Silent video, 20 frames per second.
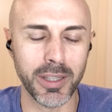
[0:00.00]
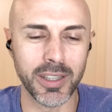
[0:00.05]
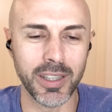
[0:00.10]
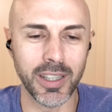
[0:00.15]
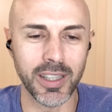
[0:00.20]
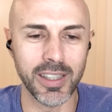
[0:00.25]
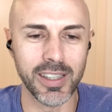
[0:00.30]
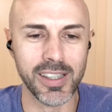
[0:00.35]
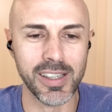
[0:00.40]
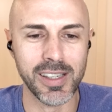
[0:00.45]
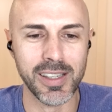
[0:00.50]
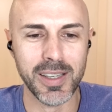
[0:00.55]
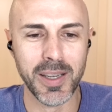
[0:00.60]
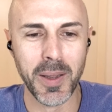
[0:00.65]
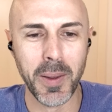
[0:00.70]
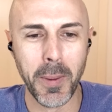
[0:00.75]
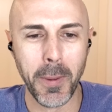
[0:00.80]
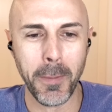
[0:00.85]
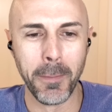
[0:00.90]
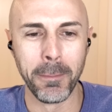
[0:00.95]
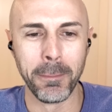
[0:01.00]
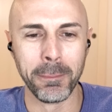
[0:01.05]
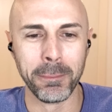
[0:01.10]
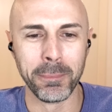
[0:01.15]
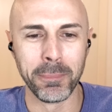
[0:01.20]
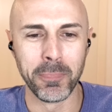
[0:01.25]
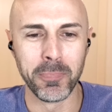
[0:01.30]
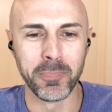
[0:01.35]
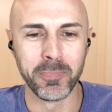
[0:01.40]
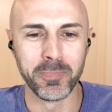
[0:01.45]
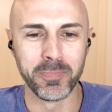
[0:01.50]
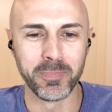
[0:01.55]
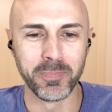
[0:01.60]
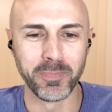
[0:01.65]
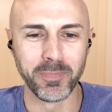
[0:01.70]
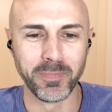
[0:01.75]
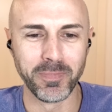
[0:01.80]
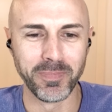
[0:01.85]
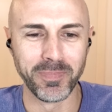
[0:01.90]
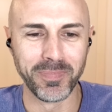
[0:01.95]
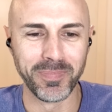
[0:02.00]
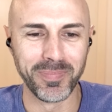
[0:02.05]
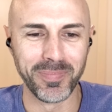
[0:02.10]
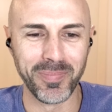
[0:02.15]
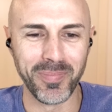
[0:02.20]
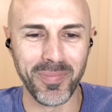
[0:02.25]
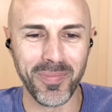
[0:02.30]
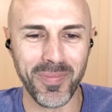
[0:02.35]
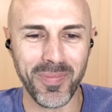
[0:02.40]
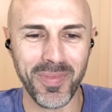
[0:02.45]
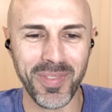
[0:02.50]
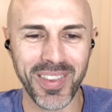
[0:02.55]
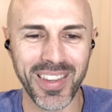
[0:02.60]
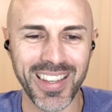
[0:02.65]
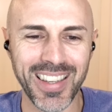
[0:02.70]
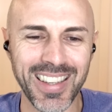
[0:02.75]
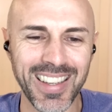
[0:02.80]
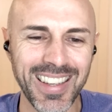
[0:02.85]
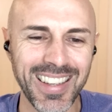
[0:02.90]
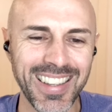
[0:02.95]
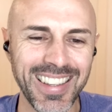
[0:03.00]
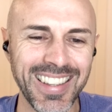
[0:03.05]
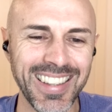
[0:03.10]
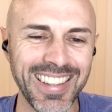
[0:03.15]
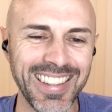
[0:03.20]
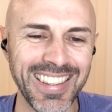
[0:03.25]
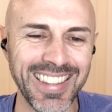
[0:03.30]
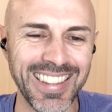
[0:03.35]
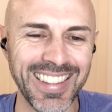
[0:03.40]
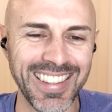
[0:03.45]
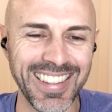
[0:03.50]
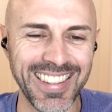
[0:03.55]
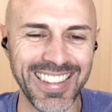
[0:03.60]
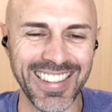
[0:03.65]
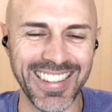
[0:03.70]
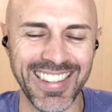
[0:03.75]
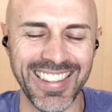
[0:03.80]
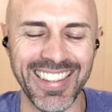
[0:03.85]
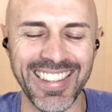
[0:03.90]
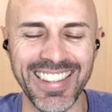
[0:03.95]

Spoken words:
No words are spoken by the person on screen.